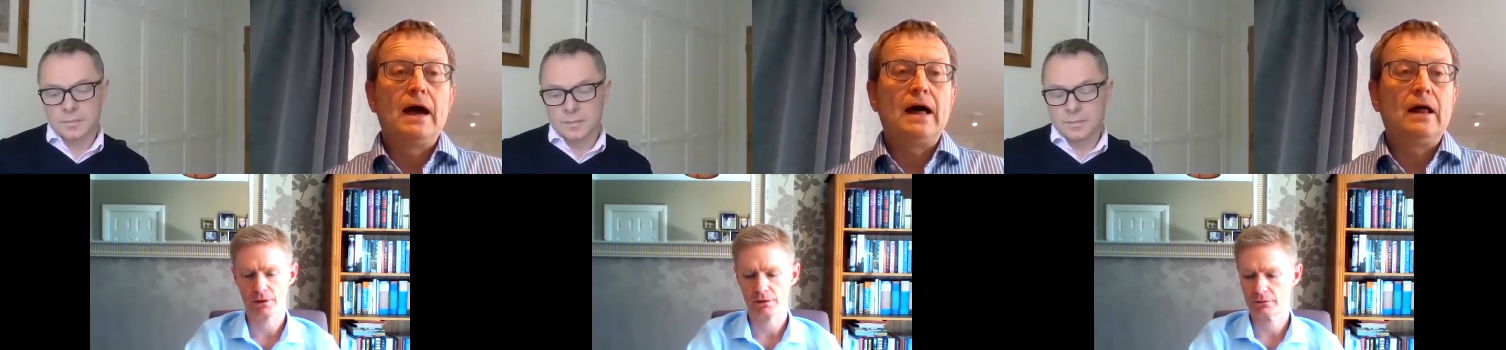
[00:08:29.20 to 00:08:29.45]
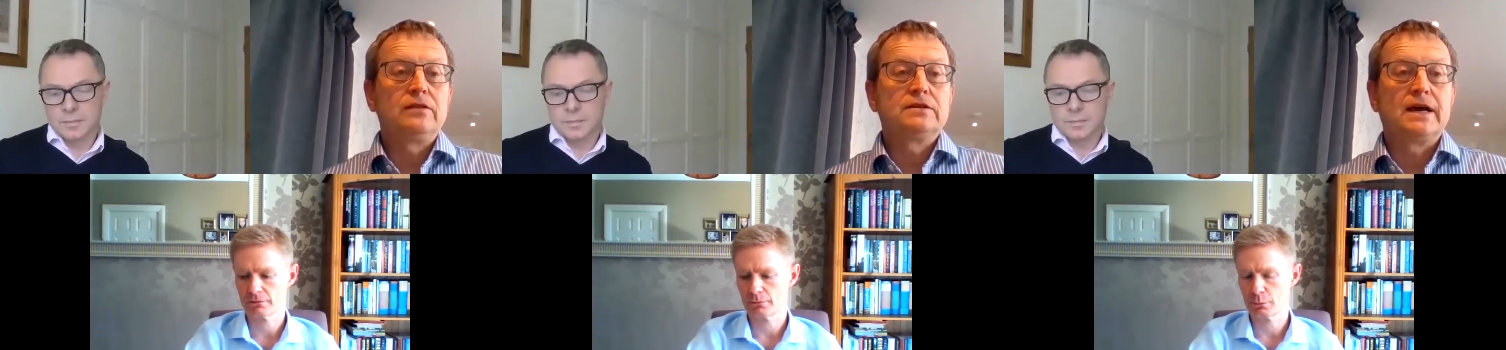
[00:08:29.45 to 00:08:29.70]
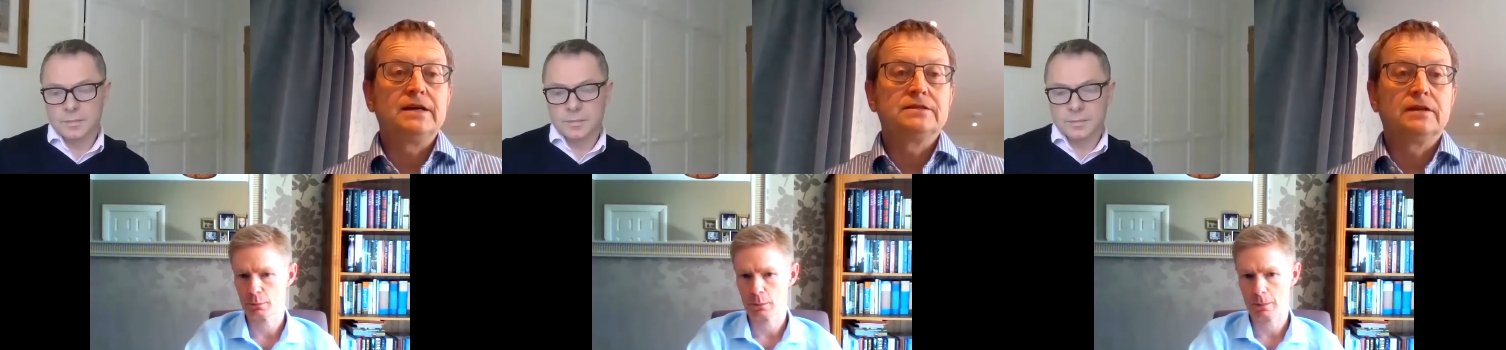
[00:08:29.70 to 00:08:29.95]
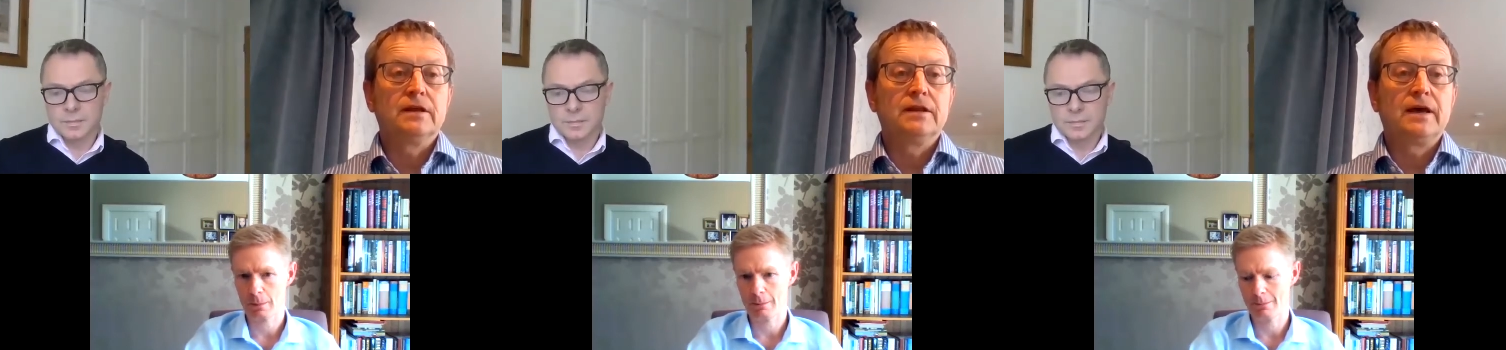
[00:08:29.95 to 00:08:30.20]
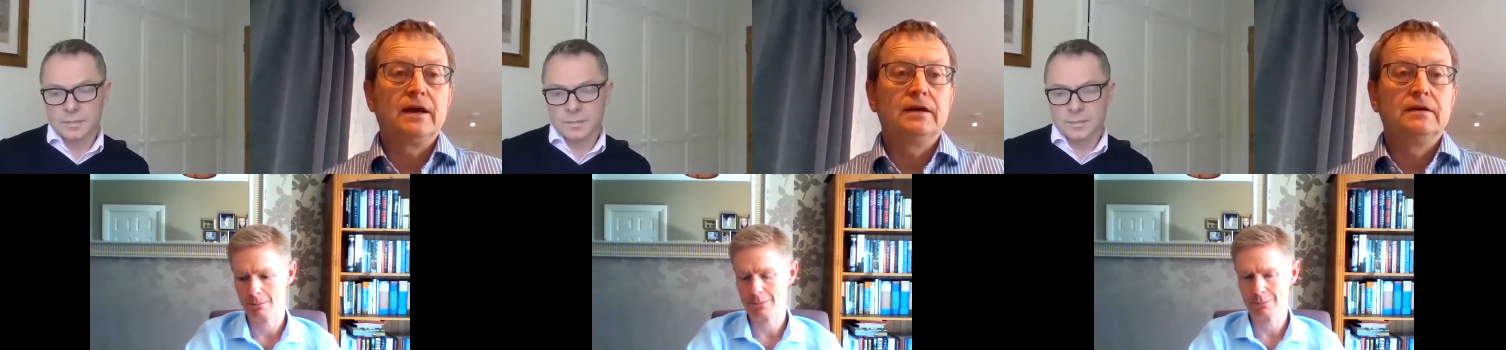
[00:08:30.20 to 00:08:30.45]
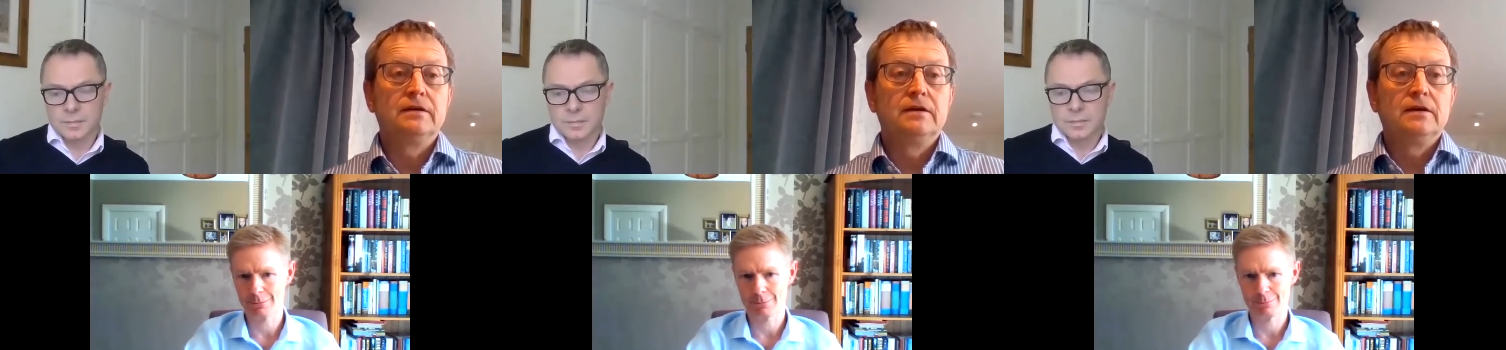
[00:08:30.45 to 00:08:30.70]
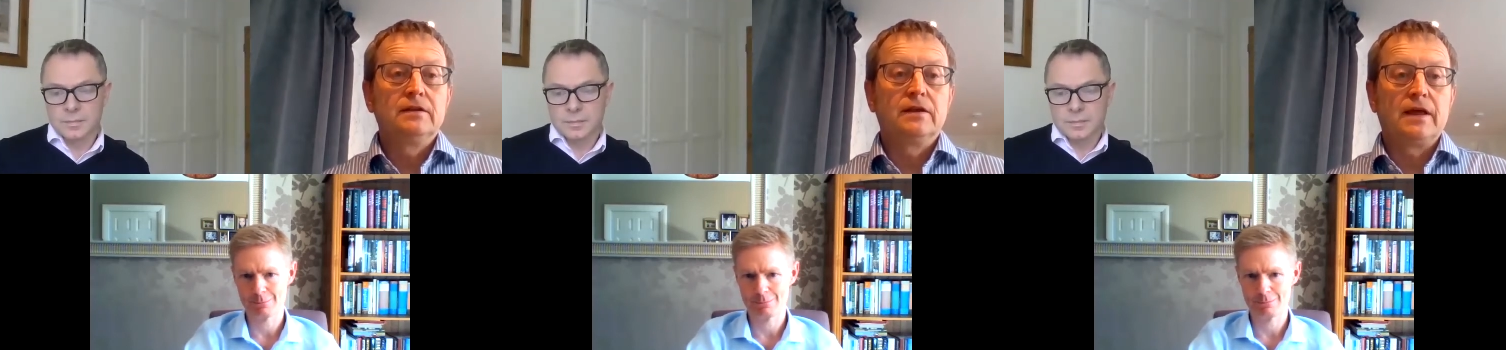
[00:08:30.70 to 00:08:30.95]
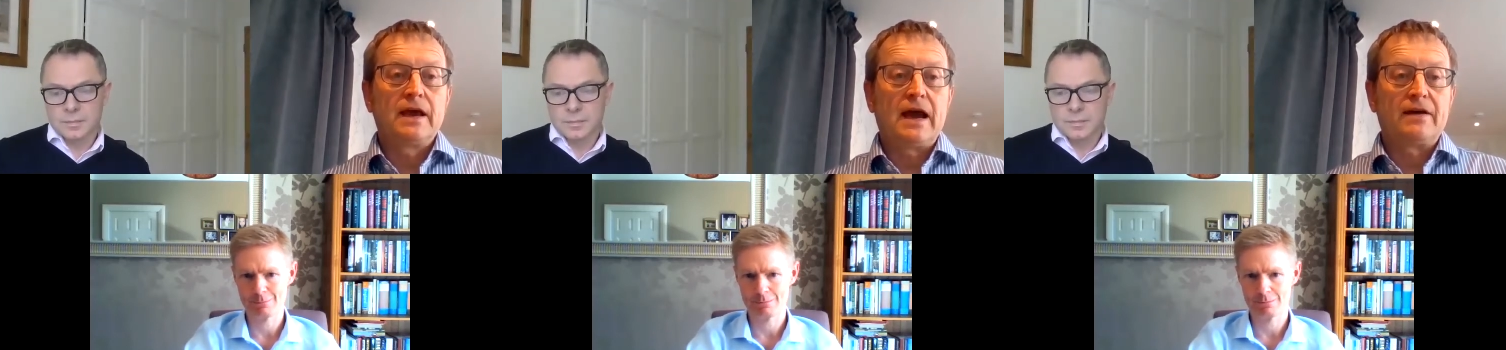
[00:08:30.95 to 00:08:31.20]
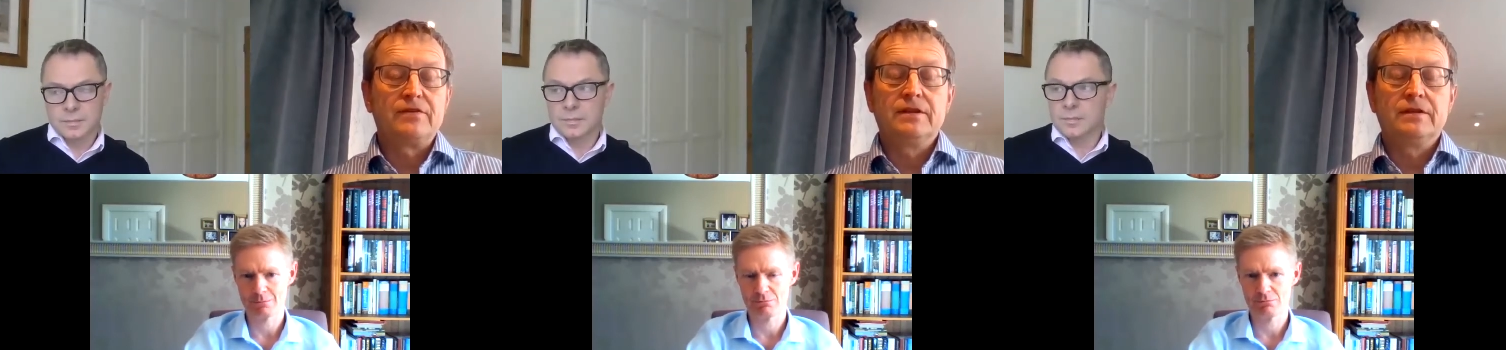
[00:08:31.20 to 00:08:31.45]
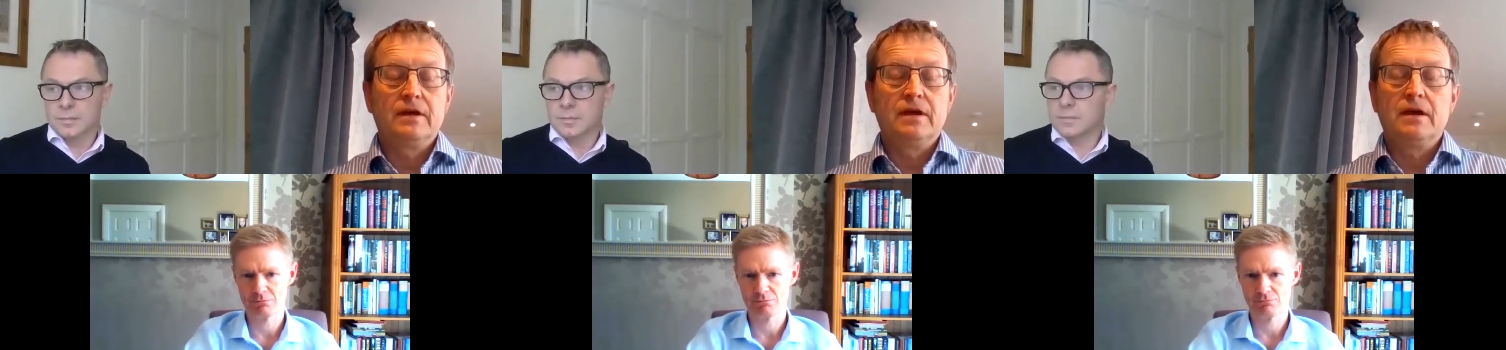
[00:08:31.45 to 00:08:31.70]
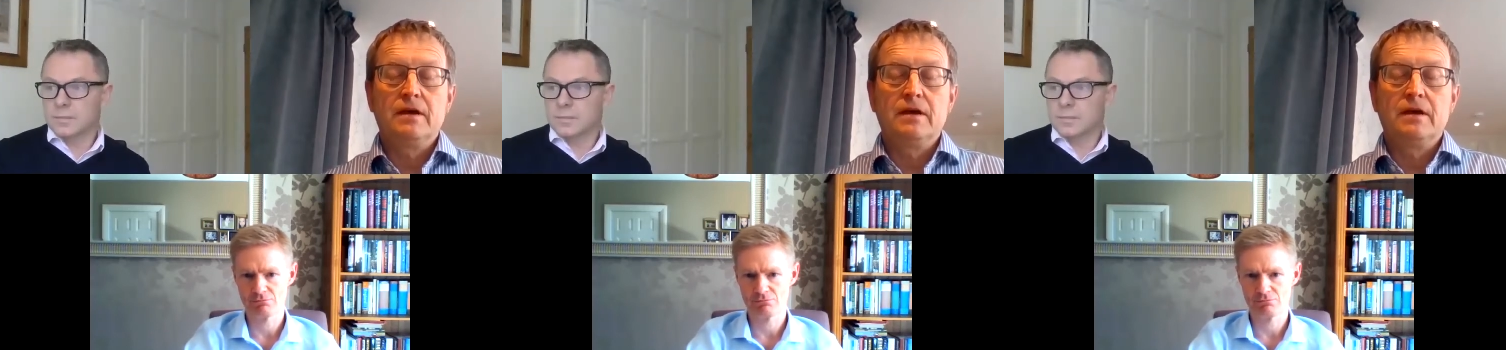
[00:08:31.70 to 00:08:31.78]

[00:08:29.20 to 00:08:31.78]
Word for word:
Speaker 1: health data than they than they have in